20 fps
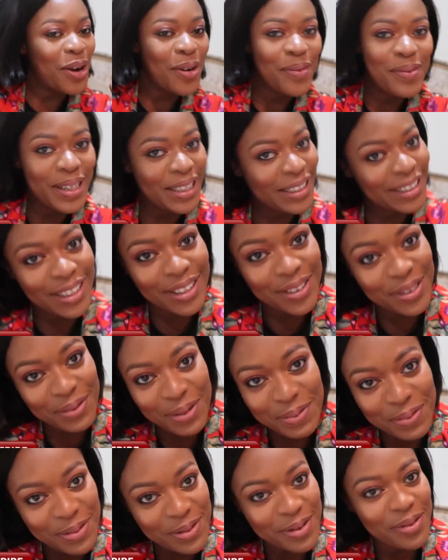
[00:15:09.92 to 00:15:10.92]
updating you
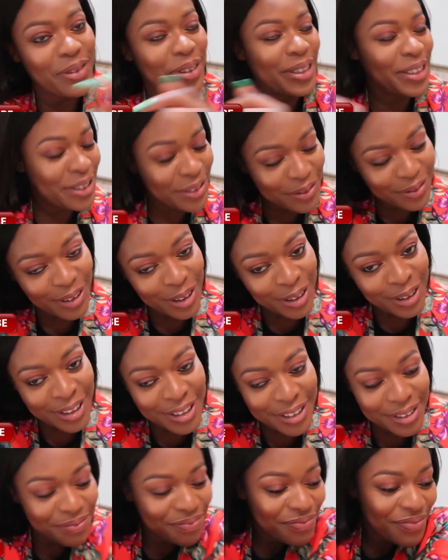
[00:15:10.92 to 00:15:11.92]
people for this
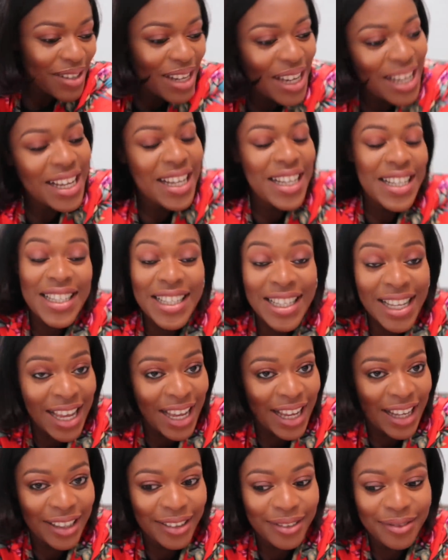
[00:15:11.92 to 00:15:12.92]
vlog.
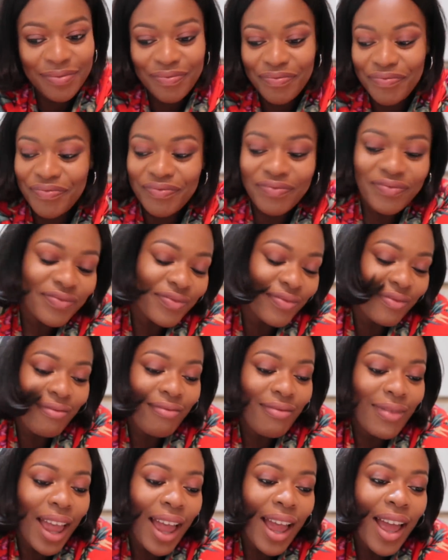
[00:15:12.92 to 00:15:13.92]
See ya.
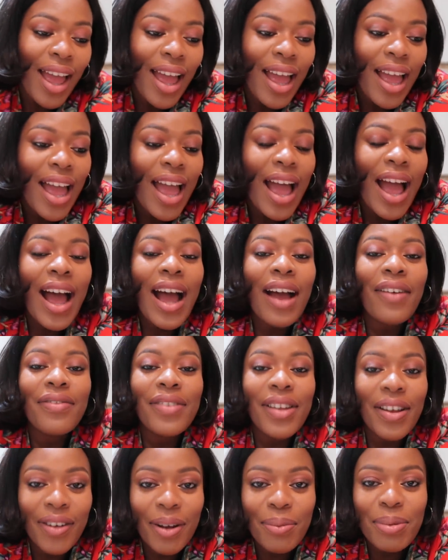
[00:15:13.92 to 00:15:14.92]
I've
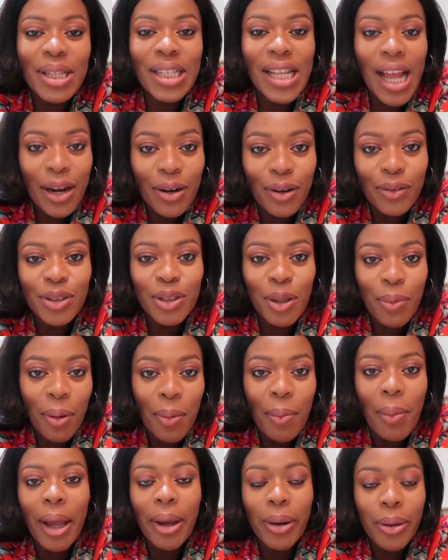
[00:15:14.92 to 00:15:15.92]
never been tired of
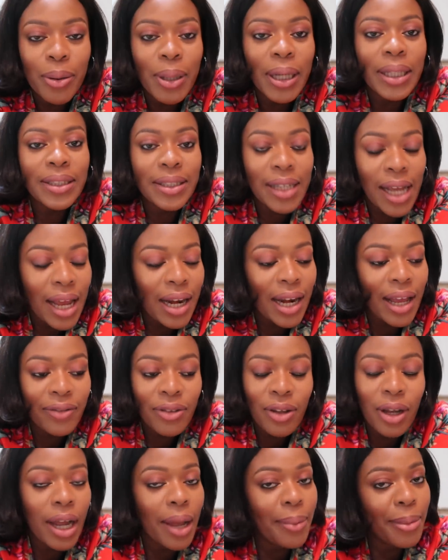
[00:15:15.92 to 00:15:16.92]
shopping my whole entire
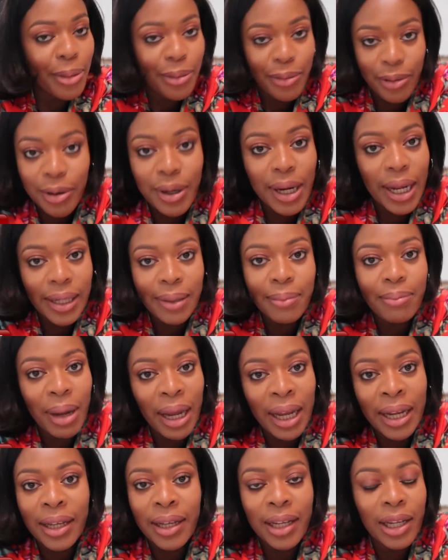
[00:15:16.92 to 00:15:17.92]
life. Don't get me wrong, I didn't
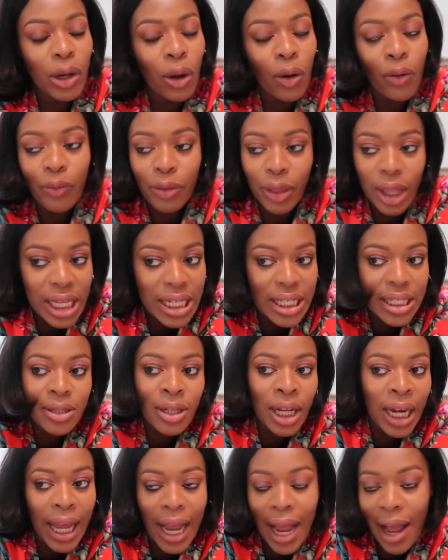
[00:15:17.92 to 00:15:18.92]
buy a lot of things. It's
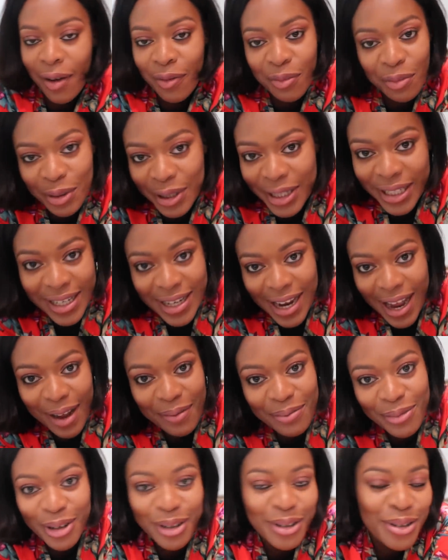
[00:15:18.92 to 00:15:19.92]
not like I have money
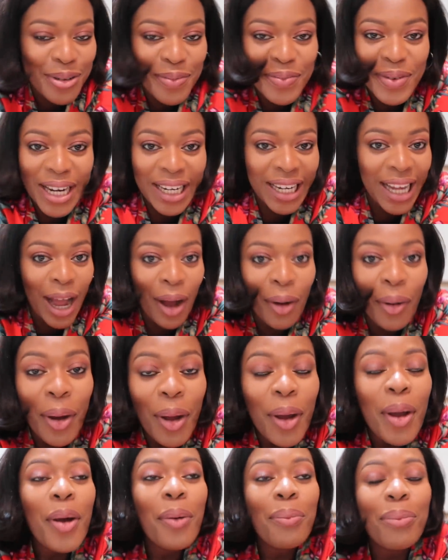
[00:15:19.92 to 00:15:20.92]
that I'm just shopping anyhow.
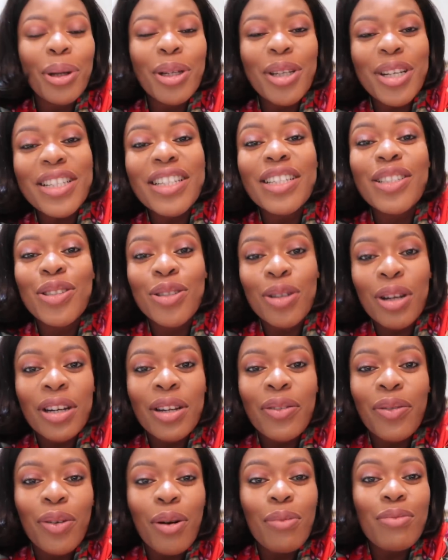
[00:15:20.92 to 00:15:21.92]
But just the
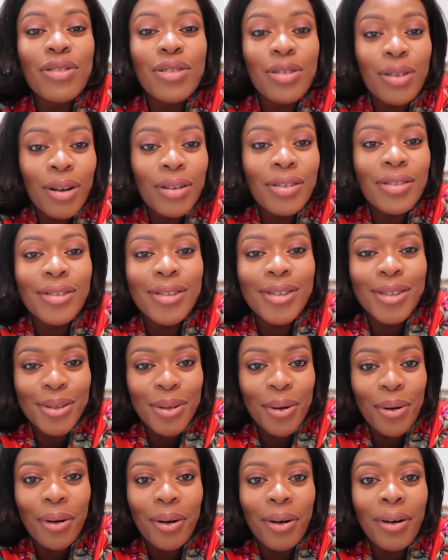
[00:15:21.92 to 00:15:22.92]
journey from store to
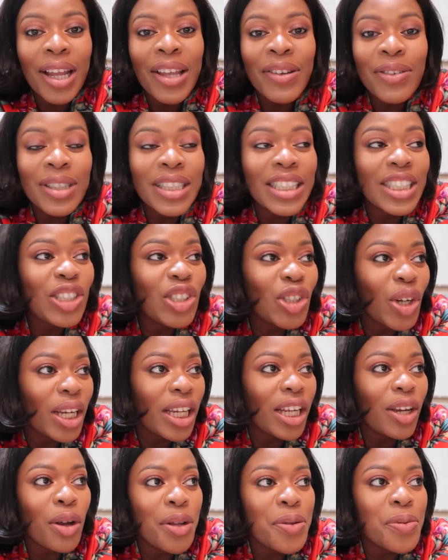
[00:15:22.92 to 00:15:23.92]
store, or even the
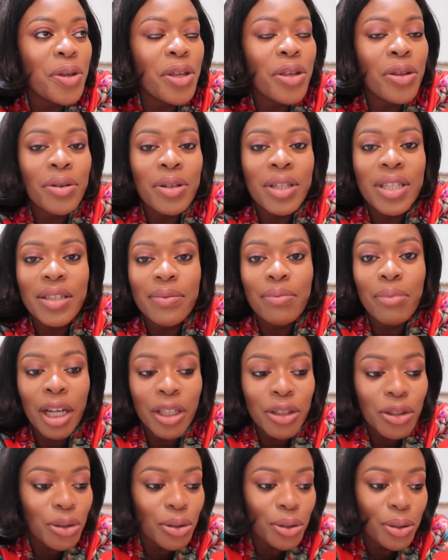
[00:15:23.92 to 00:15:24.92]
journey, because we use the
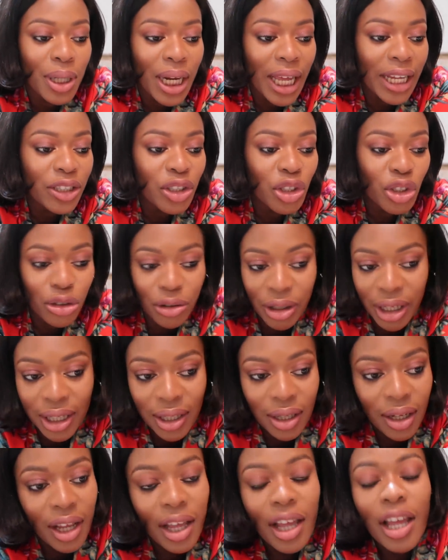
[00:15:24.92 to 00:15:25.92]
metro like
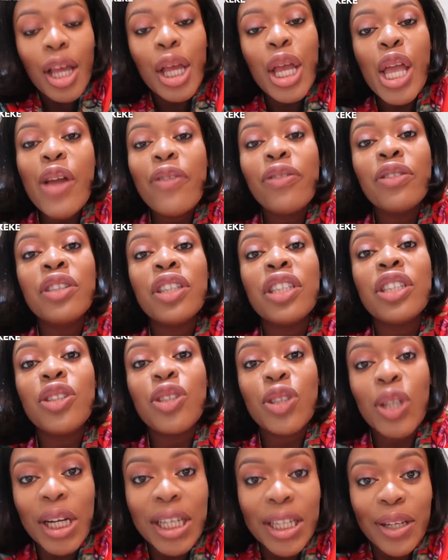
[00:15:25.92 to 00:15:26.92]
train, even the
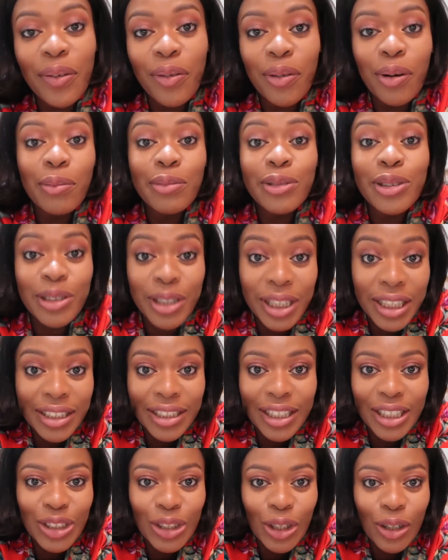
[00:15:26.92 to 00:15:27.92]
journey from train
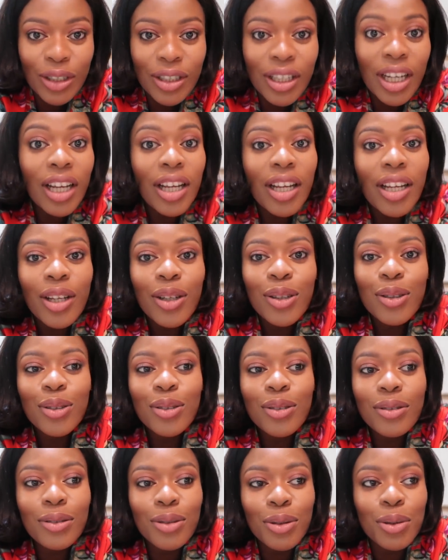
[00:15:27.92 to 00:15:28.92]
station
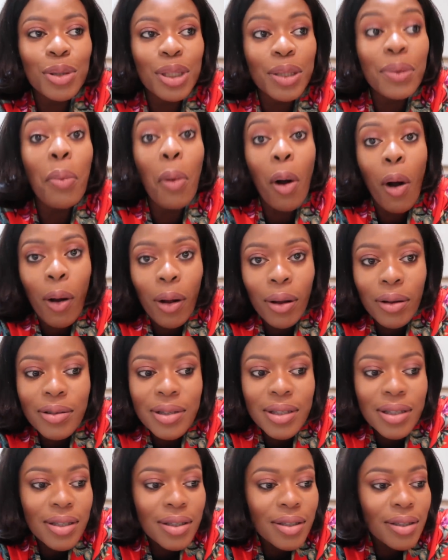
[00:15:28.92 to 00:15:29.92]
to the
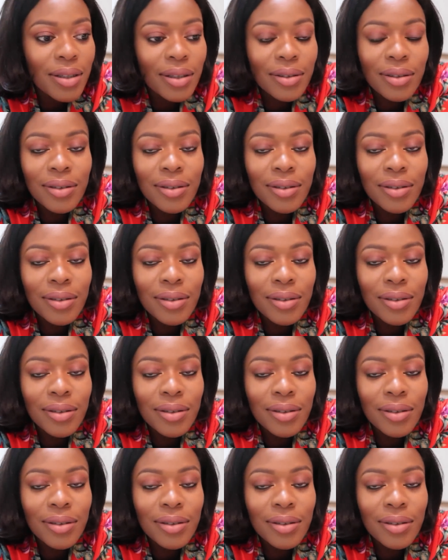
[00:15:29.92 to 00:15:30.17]
malls,